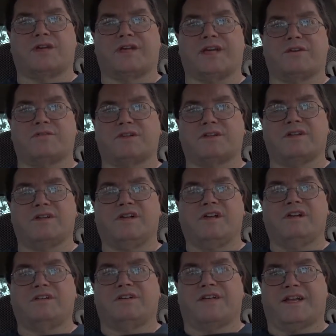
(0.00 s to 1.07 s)
I can't really
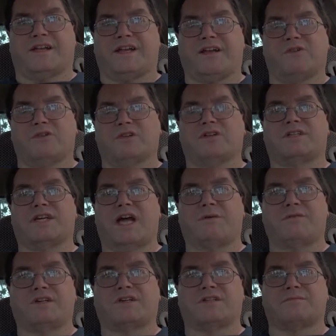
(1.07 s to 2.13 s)
dedicate a whole lot of time
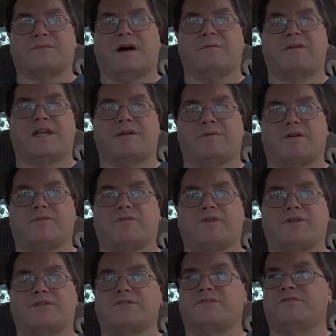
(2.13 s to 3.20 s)
to it because of mom and dad, but I'm going
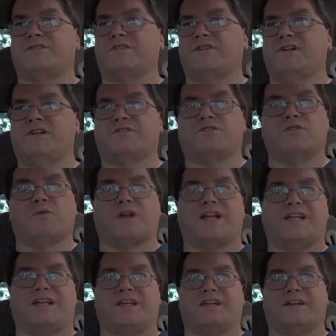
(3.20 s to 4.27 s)
to do what I
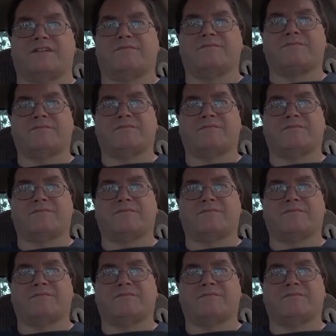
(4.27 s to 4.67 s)
can.